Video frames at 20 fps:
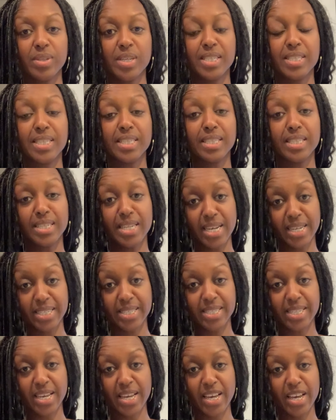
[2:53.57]
And then the next
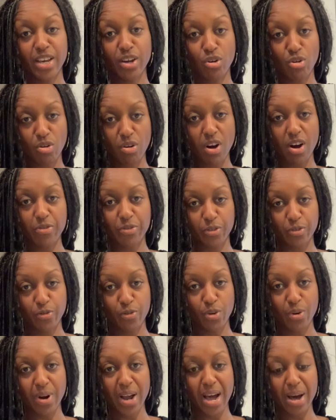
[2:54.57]
day or after
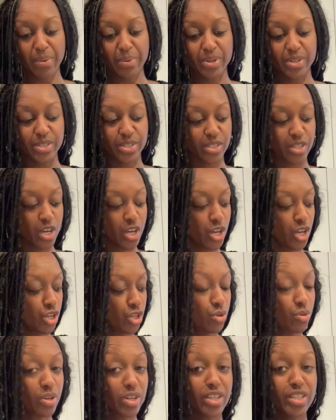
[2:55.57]
4 hours,
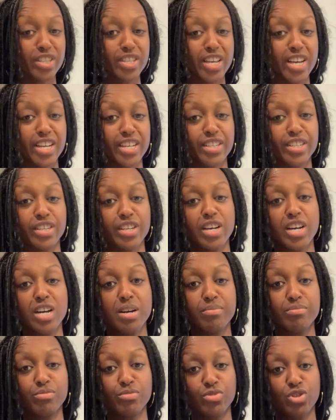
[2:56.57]
you can
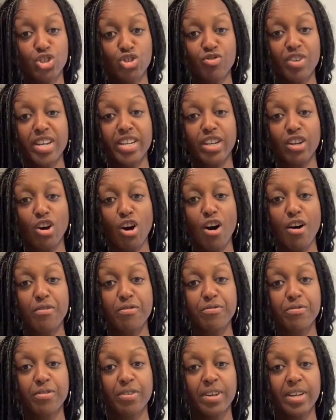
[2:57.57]
then strain it off
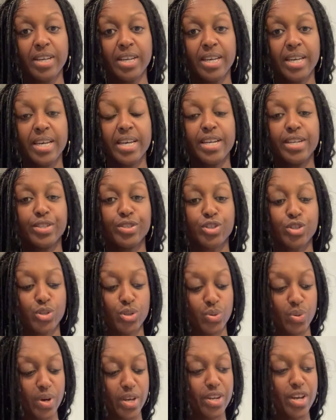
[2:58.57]

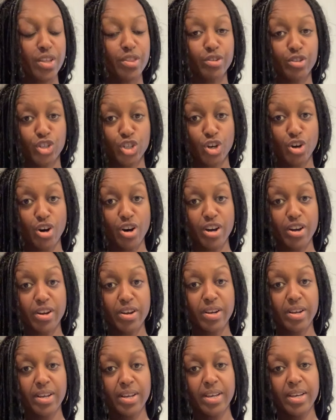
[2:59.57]
into another jar,
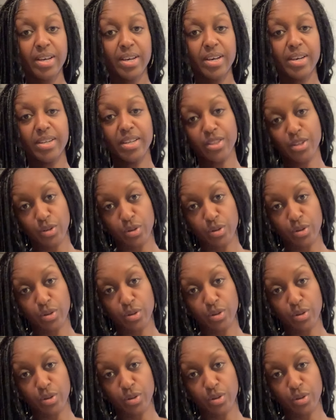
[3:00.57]
another